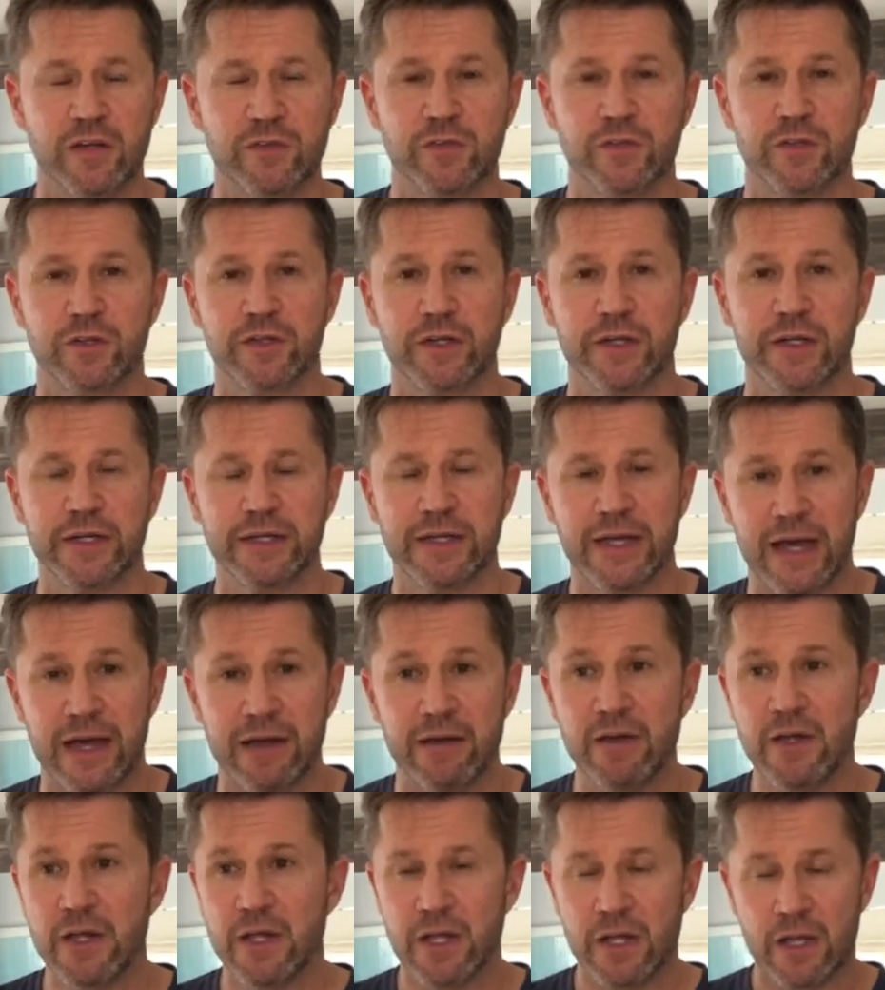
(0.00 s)
you're gonna get.
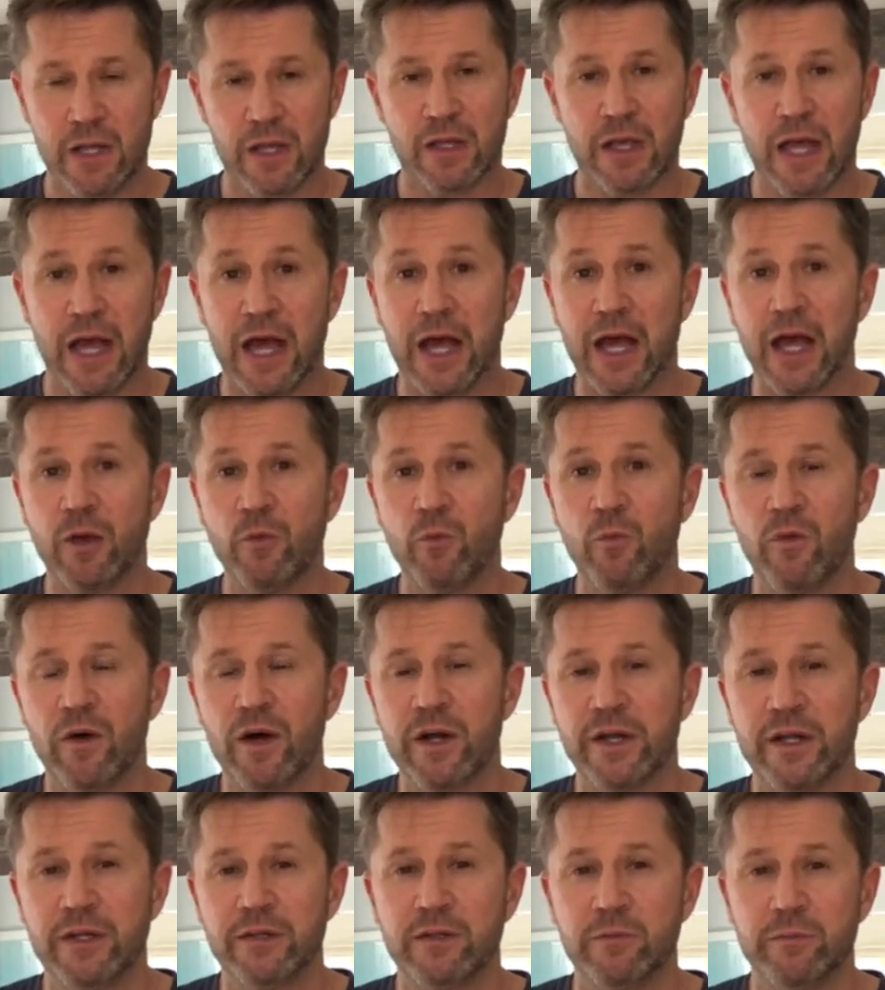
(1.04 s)
I
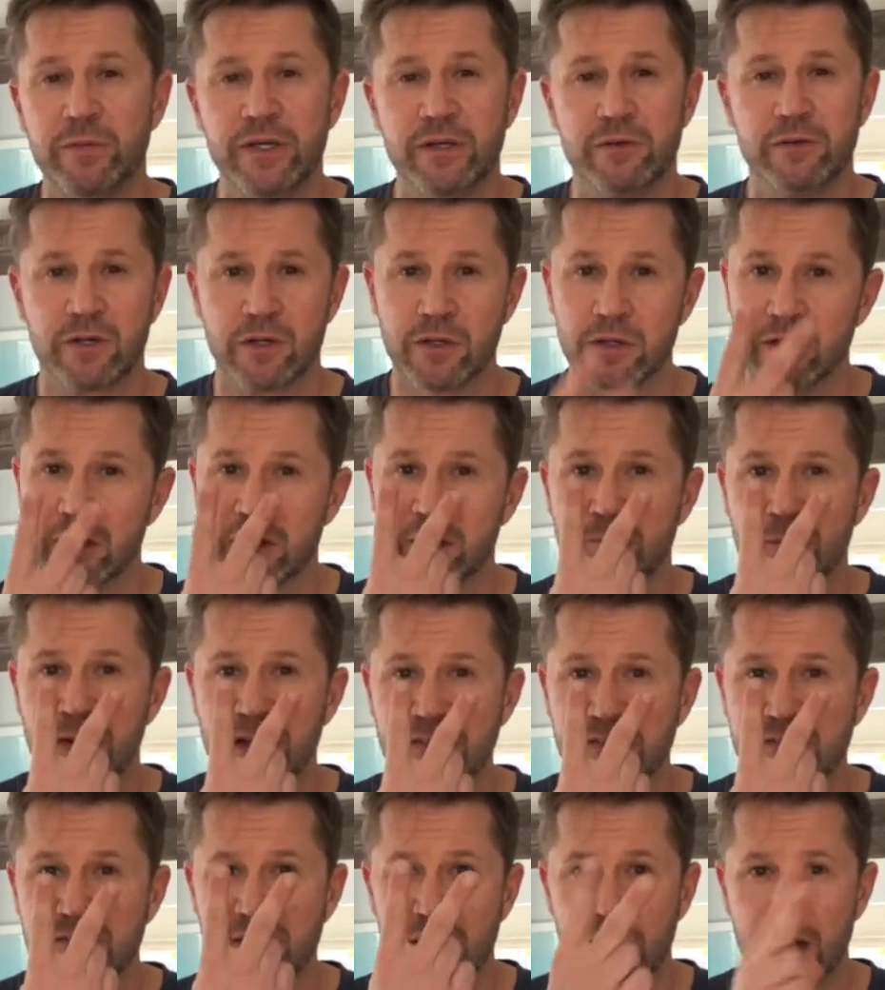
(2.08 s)
wanted to be able to look
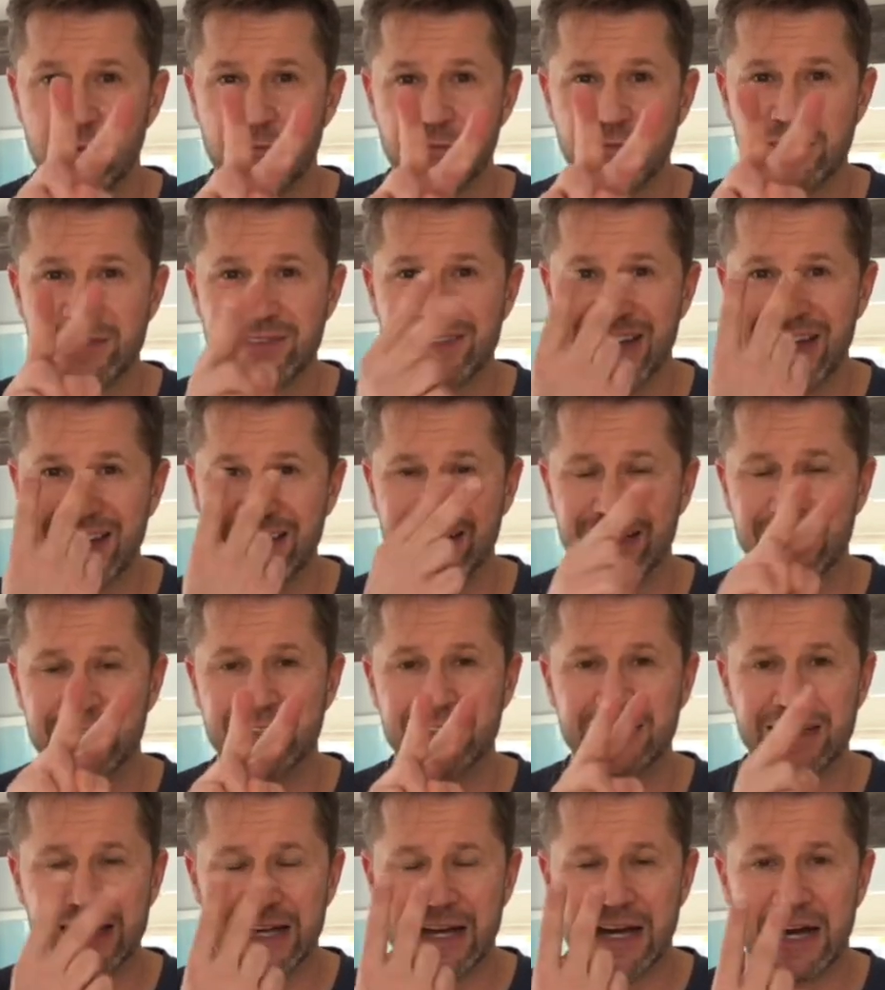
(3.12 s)
myself dead in
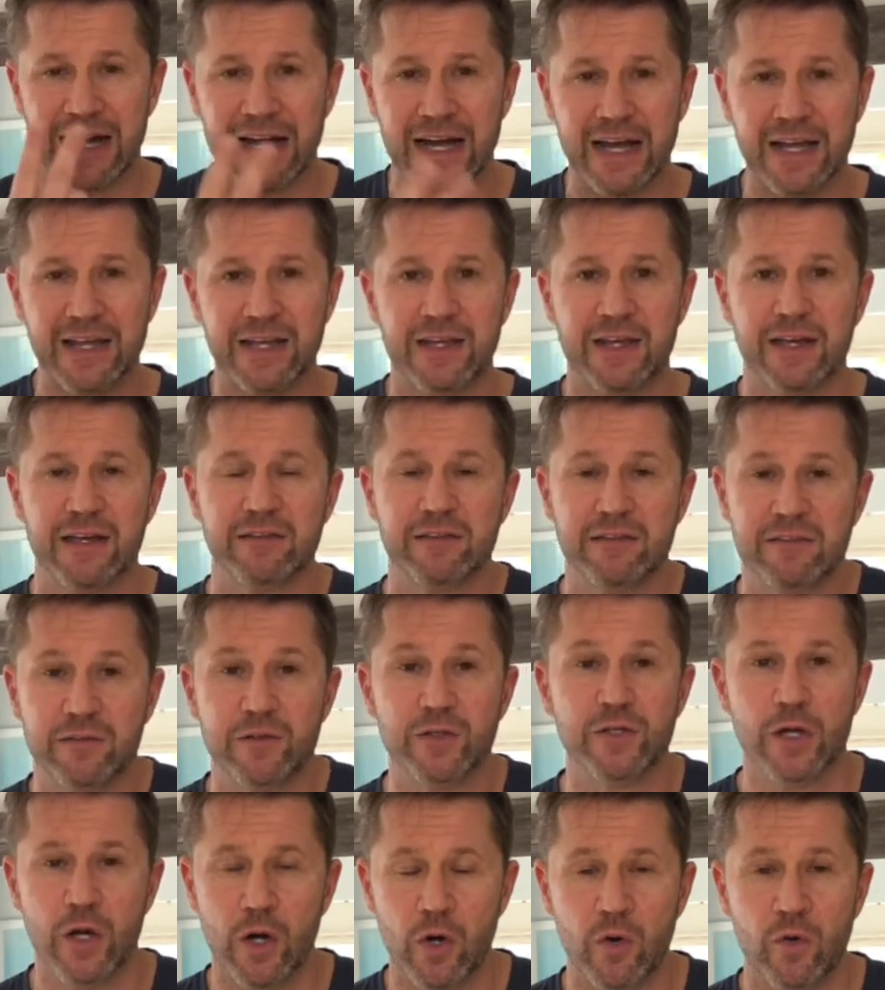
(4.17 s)
the eye and
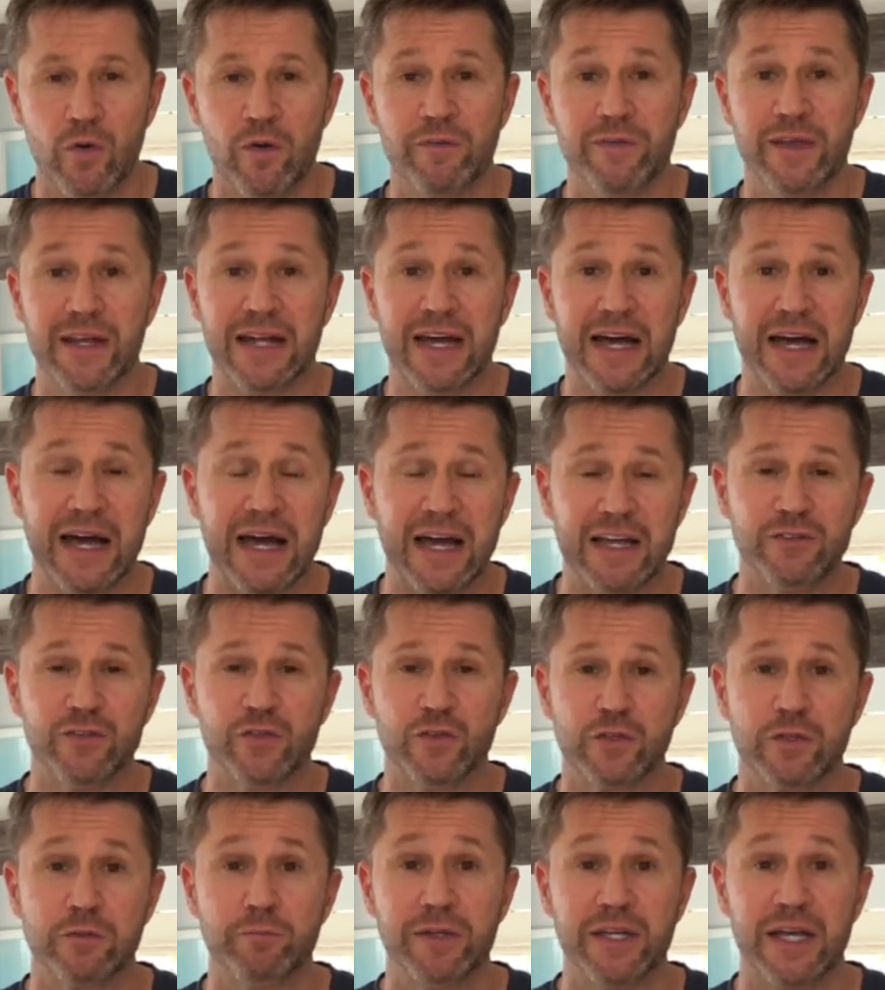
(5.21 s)
know that I
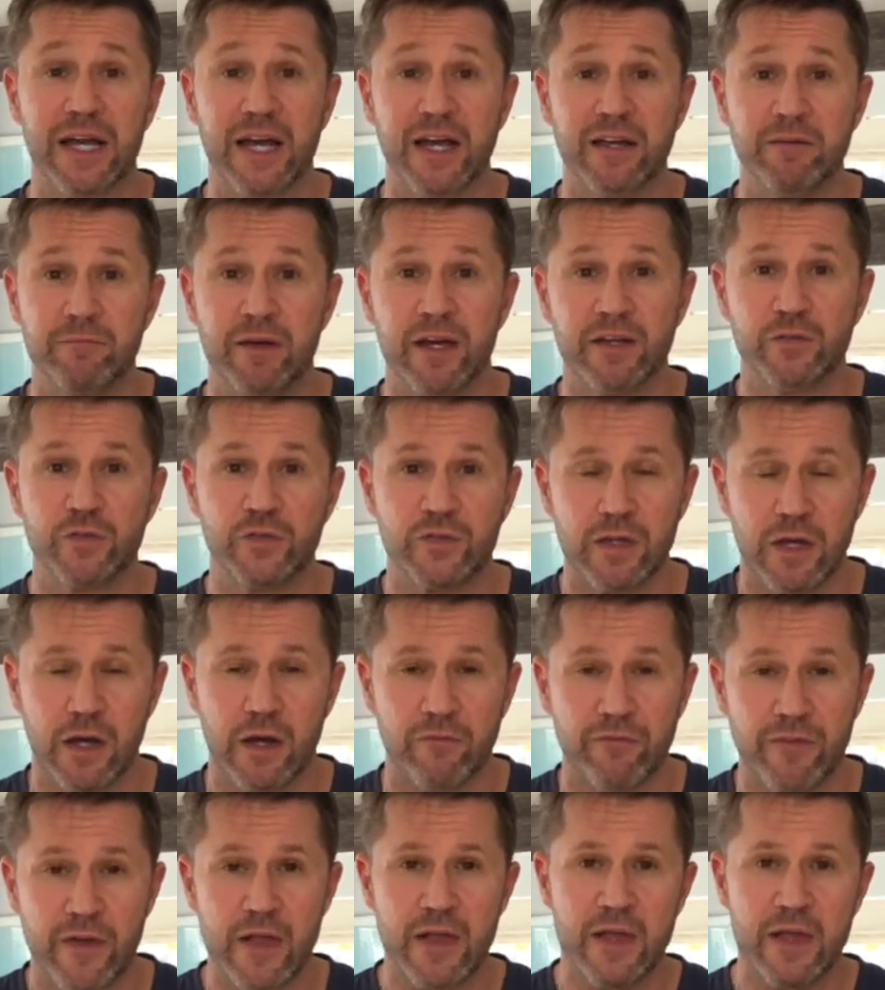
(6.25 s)
stood behind myself.